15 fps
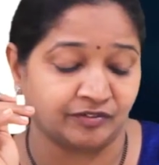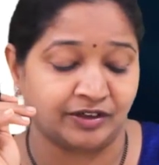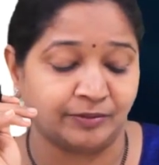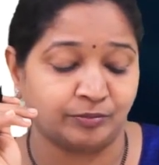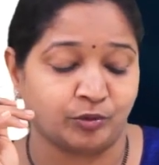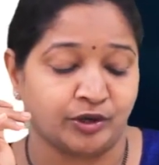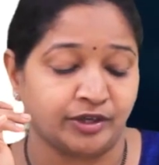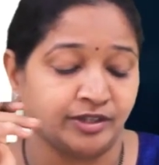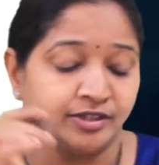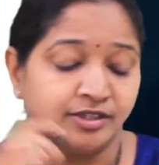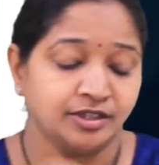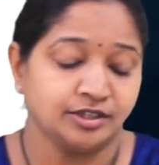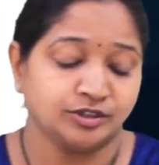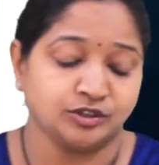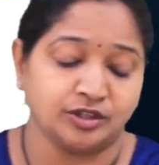1 point,
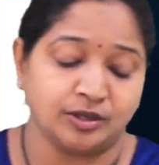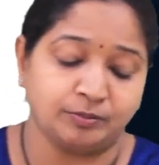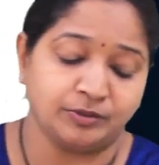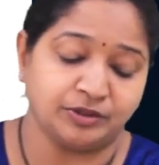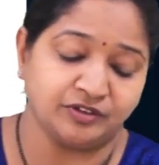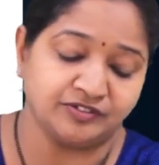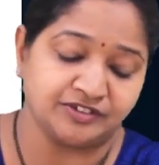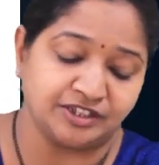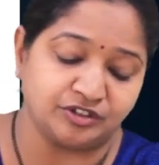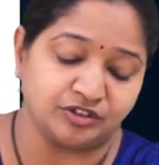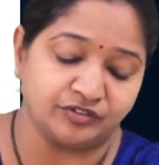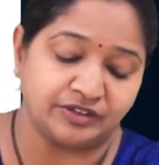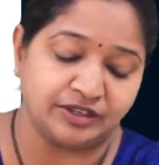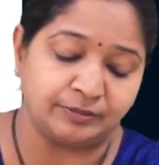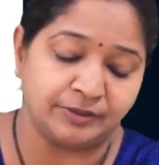so number of
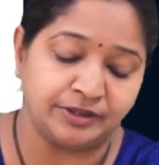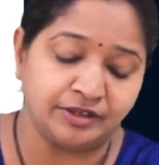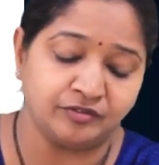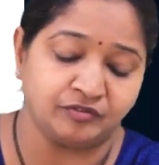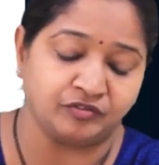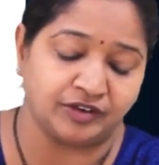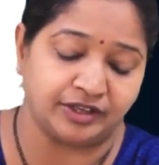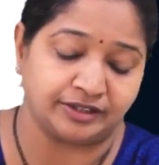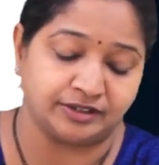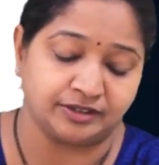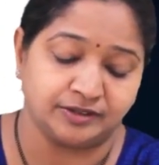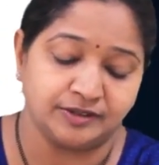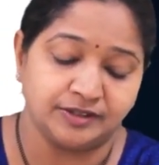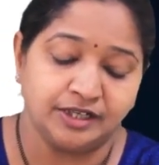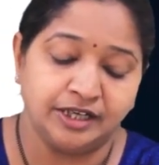0 will be 1.
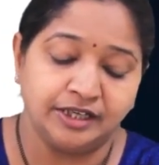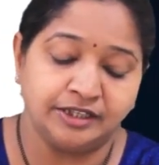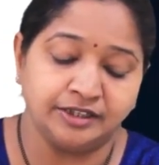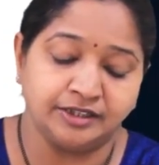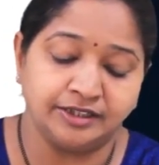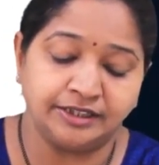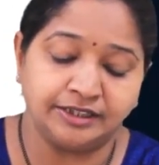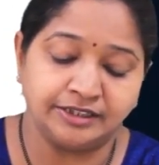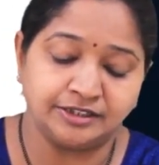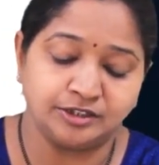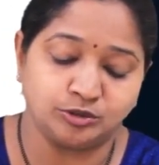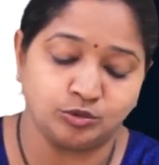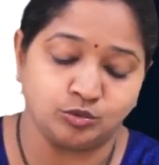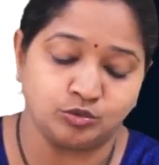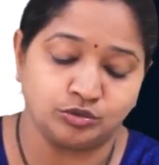Here it
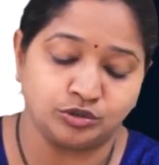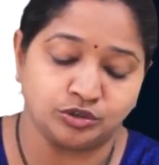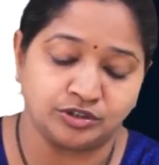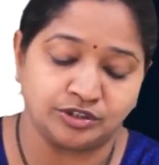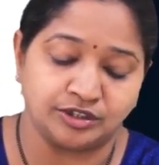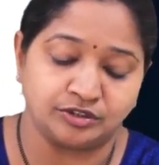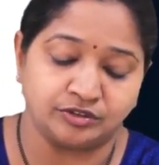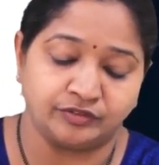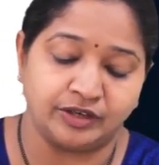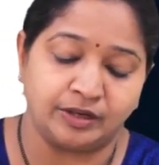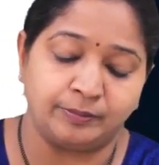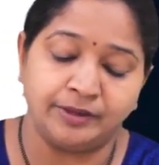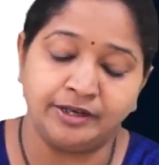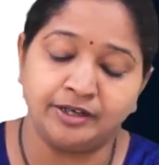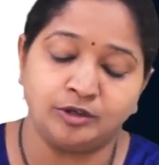is 2, so 0
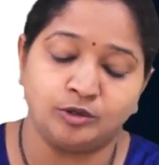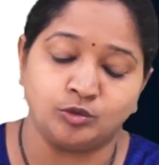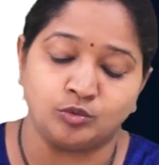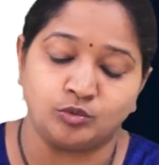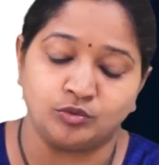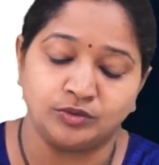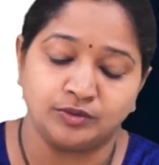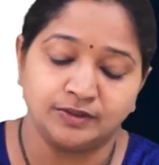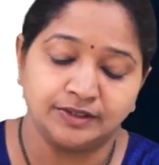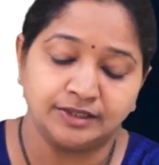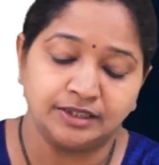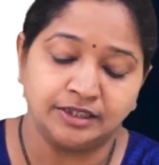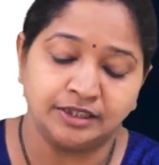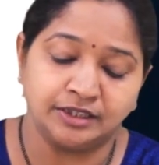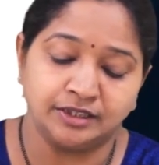will be 2.
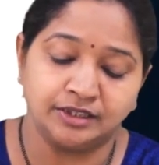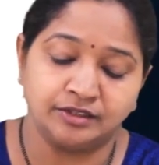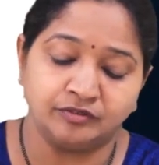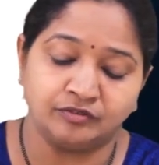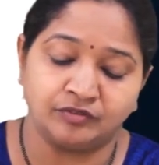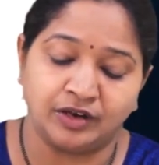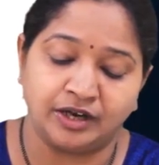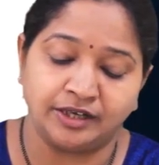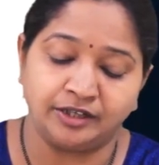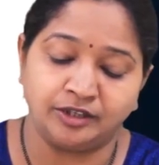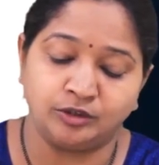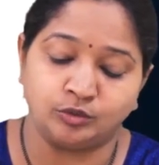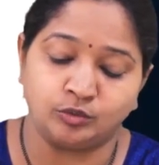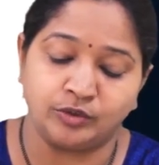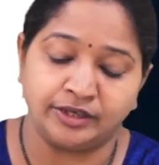Here
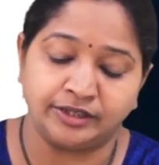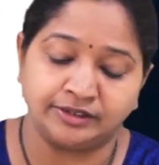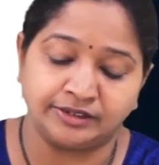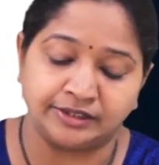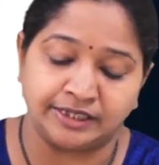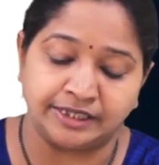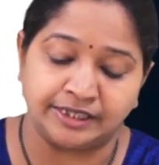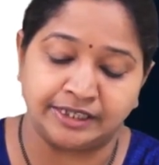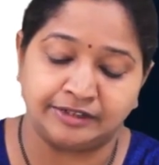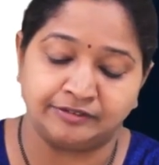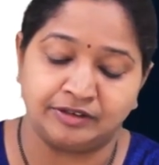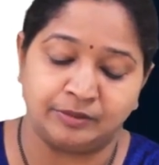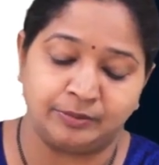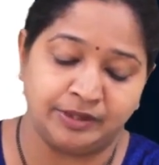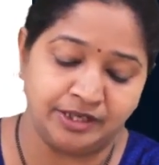1, 2 and 3, it
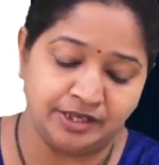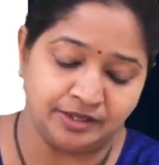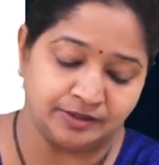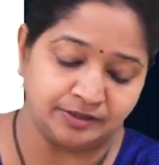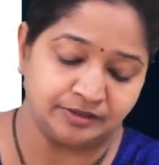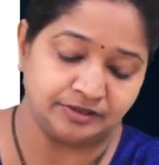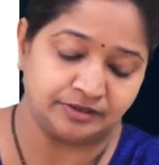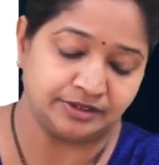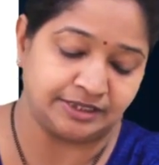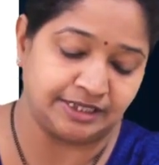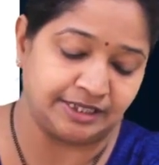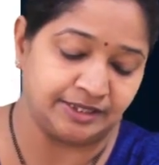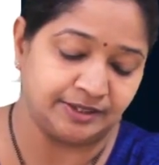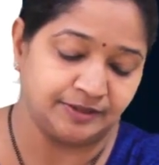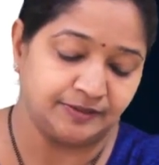will be
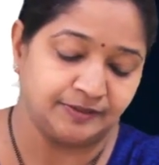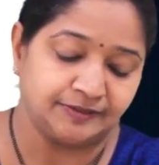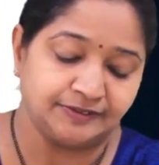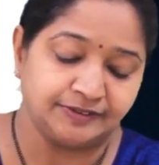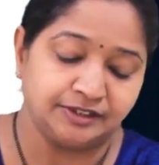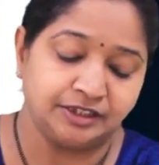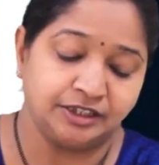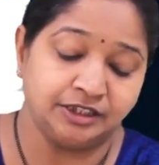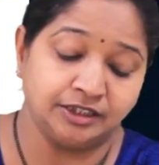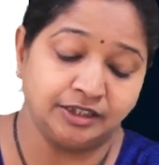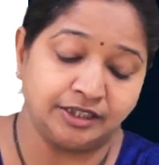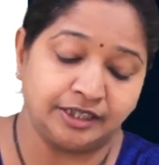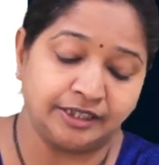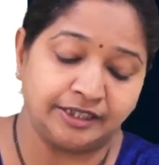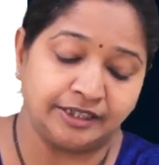3.
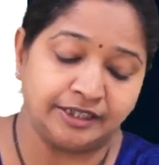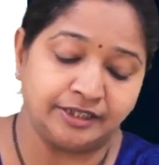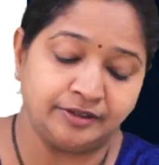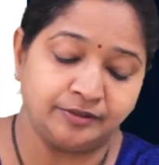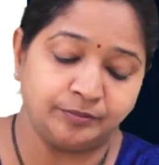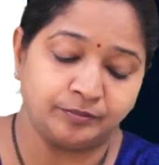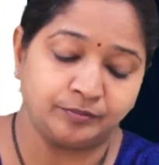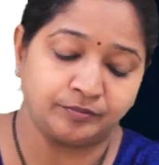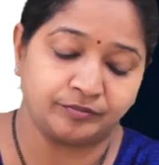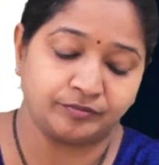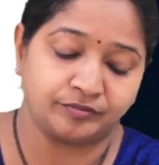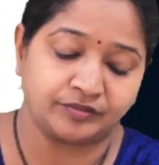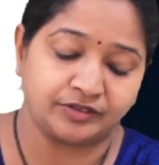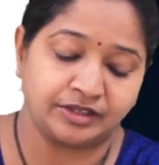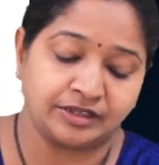Here again
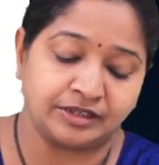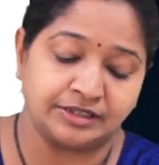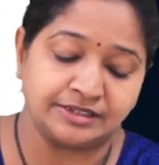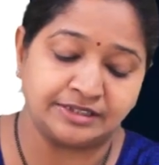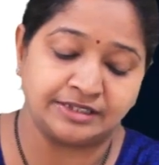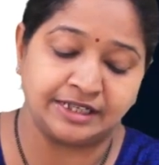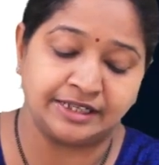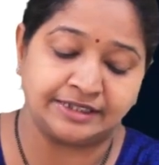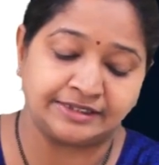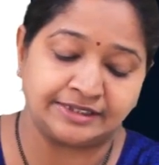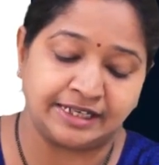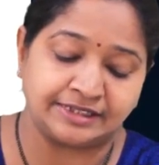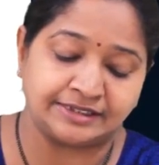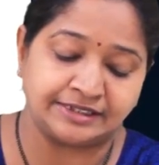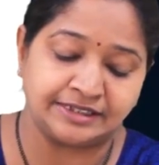cuts the
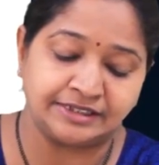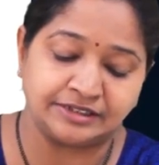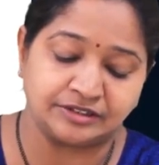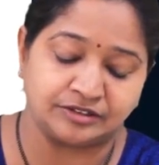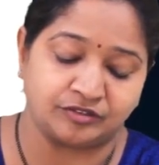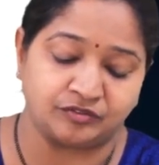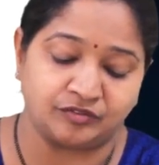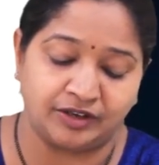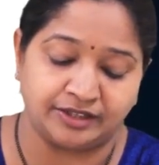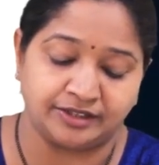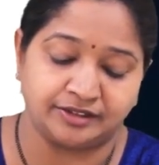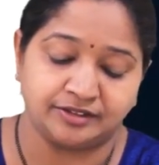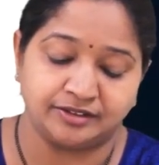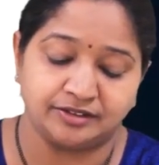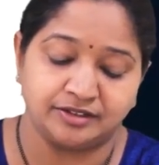x-axis 1.